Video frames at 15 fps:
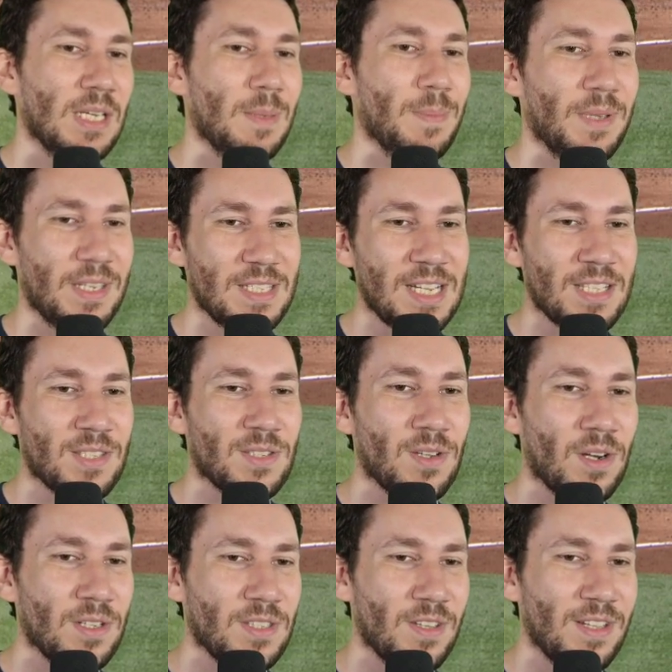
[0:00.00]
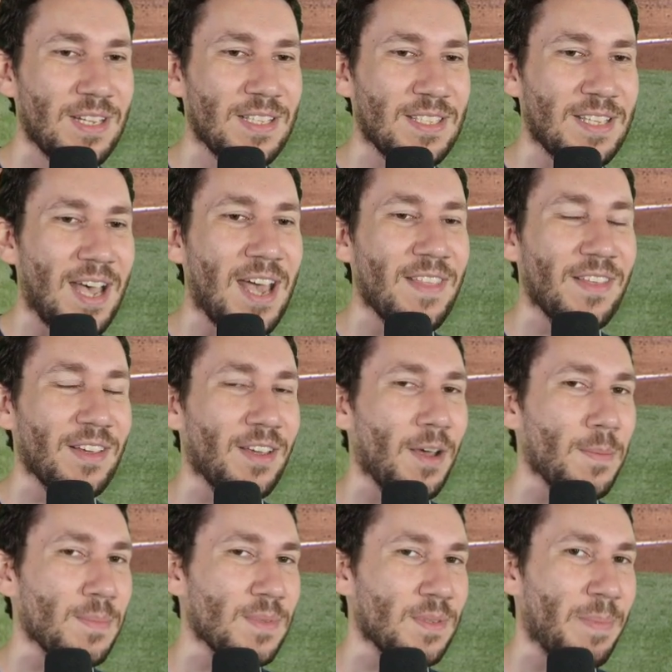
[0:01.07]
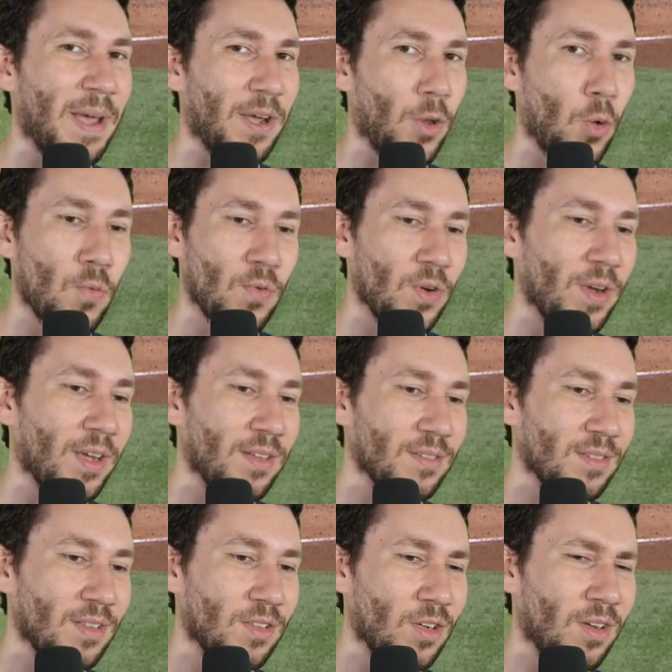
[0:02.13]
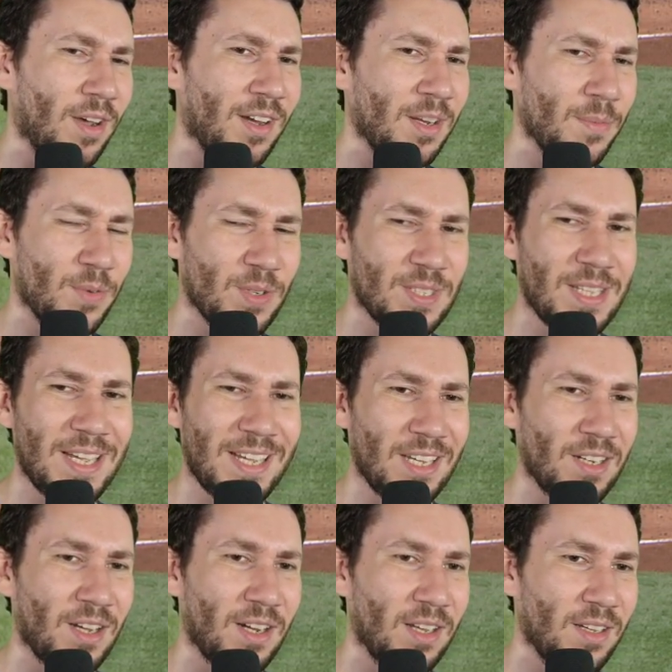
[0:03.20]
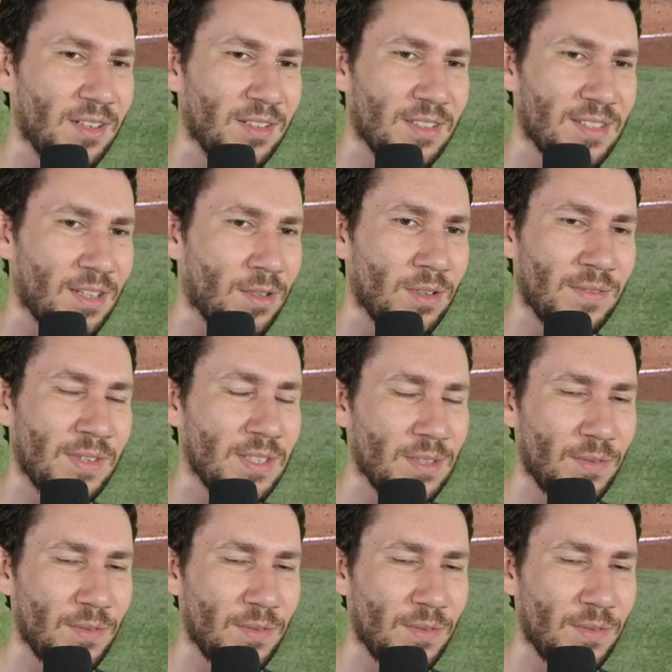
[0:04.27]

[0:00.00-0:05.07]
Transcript: because that starts on the inside, then comes back over, and good on him for staying in on it, because that could have easily